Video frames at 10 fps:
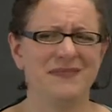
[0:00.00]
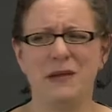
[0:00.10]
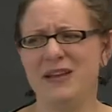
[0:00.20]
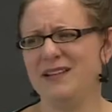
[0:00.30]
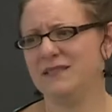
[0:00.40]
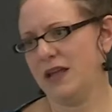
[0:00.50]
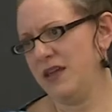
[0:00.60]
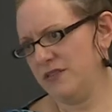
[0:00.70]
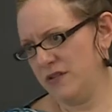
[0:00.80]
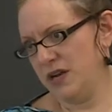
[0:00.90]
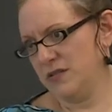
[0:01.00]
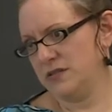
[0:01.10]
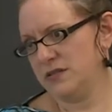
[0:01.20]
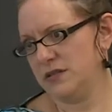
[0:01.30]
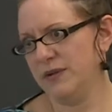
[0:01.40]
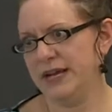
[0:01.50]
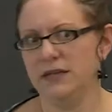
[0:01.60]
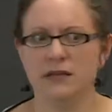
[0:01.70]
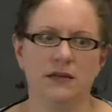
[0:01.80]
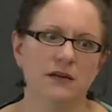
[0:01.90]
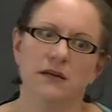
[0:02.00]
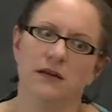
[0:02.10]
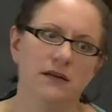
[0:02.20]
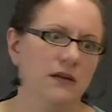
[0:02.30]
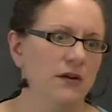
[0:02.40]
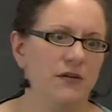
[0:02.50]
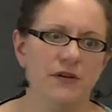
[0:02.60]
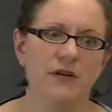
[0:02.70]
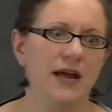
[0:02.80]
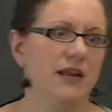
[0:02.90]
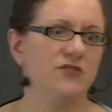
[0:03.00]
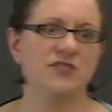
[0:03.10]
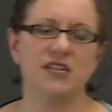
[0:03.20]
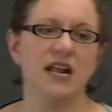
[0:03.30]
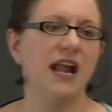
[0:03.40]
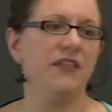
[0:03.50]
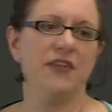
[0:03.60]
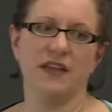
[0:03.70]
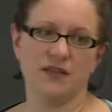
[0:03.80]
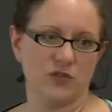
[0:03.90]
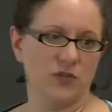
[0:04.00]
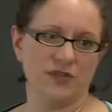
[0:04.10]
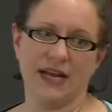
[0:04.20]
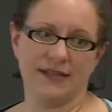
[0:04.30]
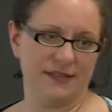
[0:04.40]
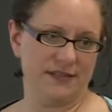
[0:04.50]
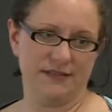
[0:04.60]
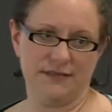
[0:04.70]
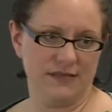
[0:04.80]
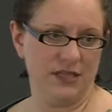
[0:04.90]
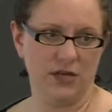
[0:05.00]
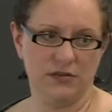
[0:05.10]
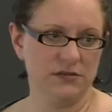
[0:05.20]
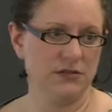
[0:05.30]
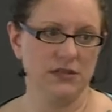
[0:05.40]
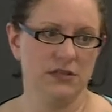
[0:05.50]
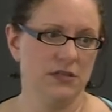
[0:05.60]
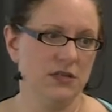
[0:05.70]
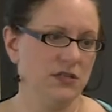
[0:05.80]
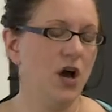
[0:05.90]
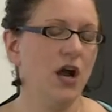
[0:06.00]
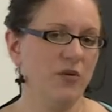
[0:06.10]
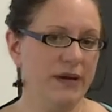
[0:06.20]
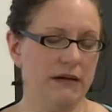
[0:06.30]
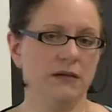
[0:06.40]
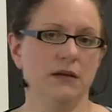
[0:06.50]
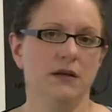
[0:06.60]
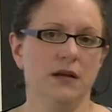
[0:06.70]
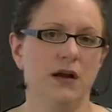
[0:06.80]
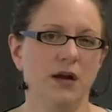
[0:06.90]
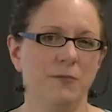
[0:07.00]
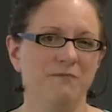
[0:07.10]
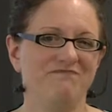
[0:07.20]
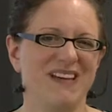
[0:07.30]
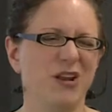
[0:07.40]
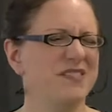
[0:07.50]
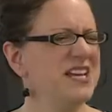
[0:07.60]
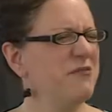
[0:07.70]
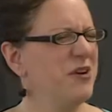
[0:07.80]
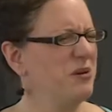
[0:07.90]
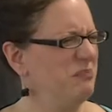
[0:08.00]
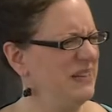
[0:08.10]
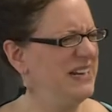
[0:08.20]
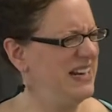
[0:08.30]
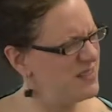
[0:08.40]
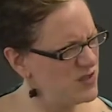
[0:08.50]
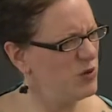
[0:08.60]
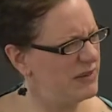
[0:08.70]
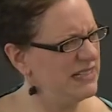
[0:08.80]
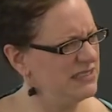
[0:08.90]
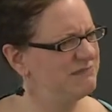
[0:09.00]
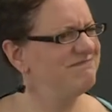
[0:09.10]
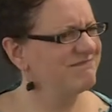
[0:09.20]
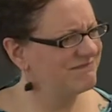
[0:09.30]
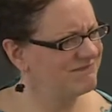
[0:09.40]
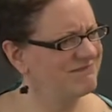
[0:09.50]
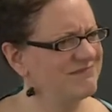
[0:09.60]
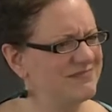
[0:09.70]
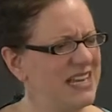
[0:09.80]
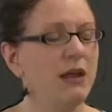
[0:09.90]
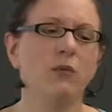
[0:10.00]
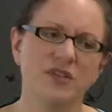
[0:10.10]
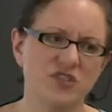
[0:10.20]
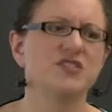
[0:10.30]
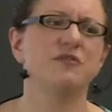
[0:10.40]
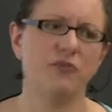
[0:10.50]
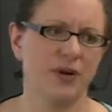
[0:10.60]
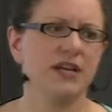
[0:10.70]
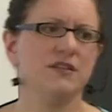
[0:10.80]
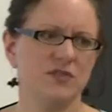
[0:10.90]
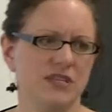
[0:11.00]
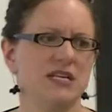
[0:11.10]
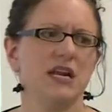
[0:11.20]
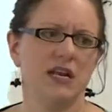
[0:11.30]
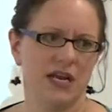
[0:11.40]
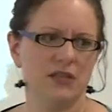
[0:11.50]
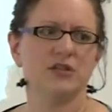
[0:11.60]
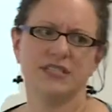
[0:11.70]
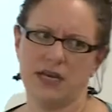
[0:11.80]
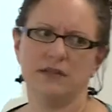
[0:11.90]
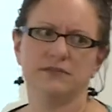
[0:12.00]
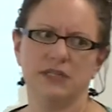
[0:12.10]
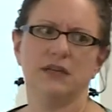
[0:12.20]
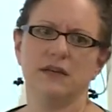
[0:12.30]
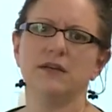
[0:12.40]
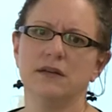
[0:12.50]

I mean, eighth graders, come on. You know, they're not interested in anything that school's got to, you know, talk about. Um, I know it's not a very complete answer, but it, it was just the four kids whose identity I looked at. Yeah.